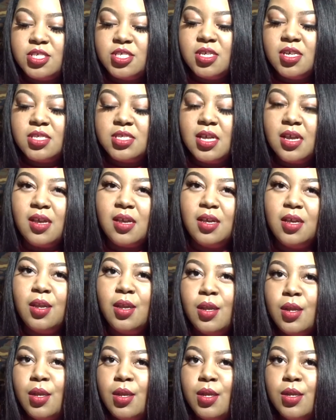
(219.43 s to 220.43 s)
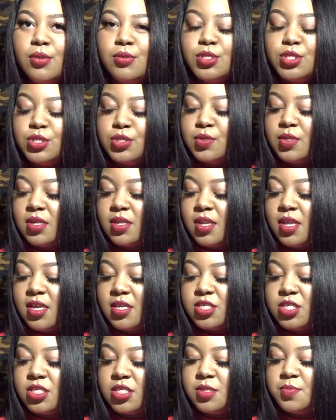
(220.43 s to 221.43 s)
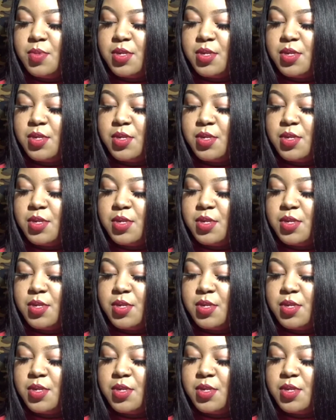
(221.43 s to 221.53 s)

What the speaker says: She has like a huge shoe collection,